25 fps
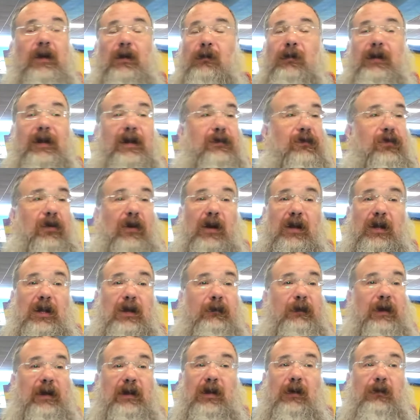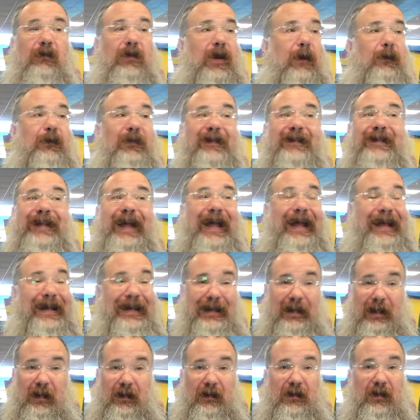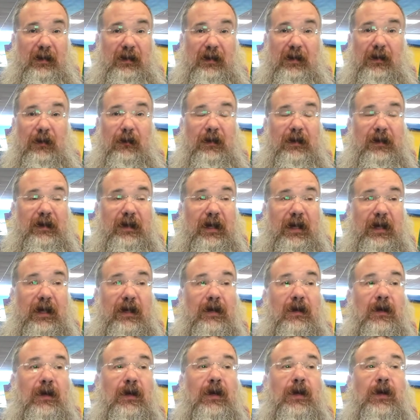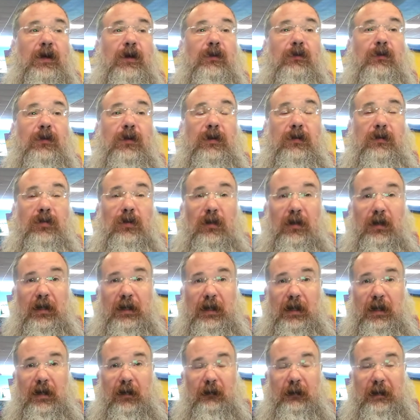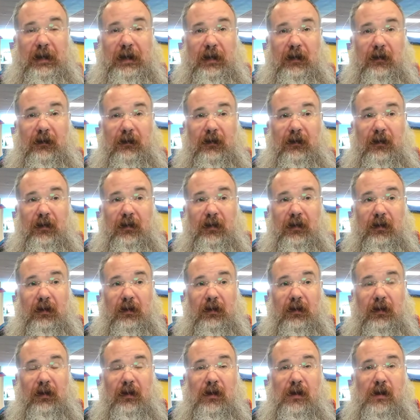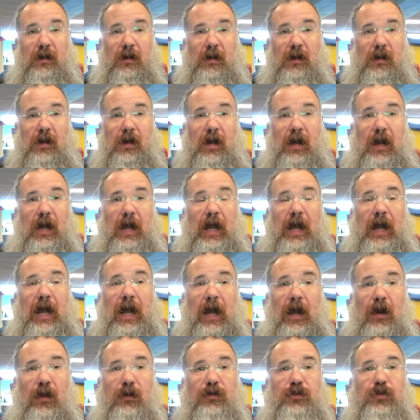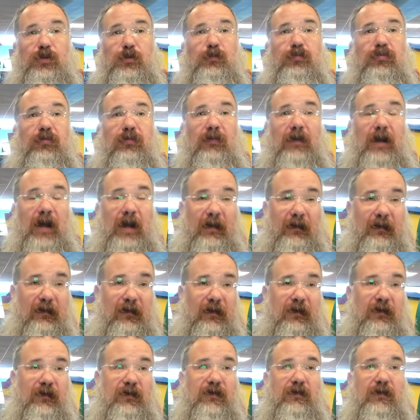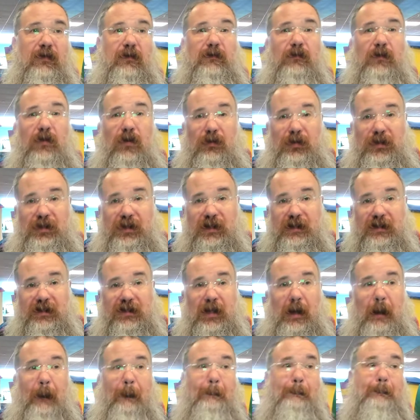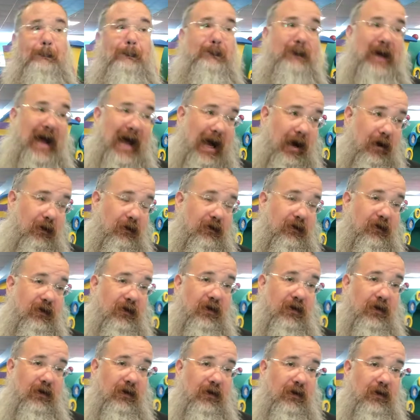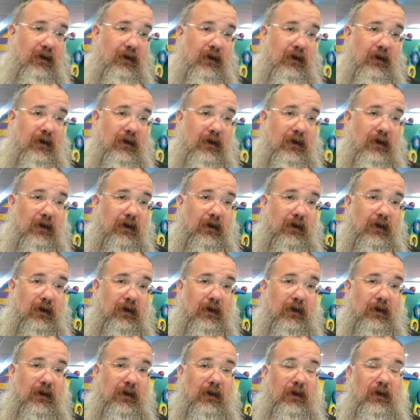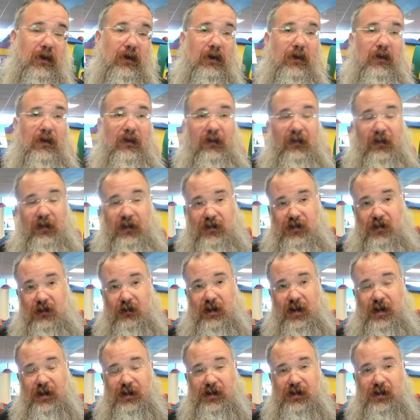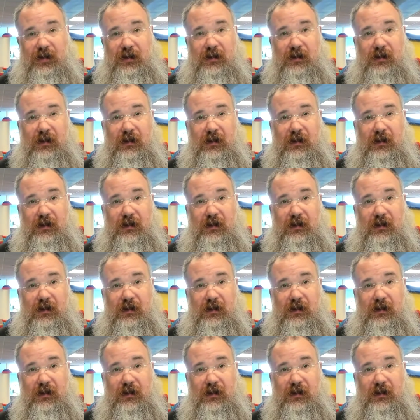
We're not talking about that. We're not pretending to deal with that. We're talking about how you process your emotions about the situation.